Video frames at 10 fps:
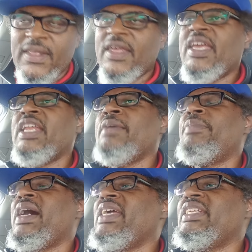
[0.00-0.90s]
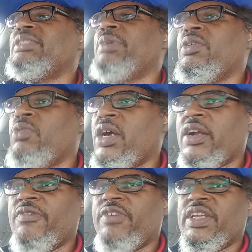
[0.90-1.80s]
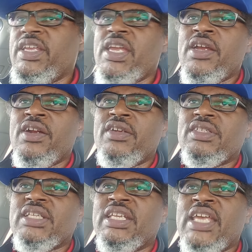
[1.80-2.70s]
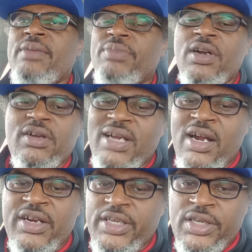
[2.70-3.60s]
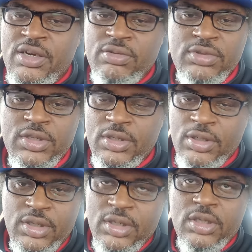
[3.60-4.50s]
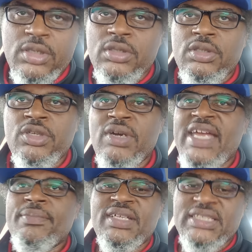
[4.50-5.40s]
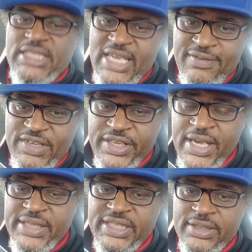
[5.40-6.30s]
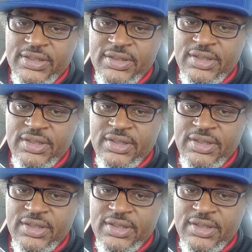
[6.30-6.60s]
Anybody that's been working for years and they broke, I already know. You ain't been saving nothing.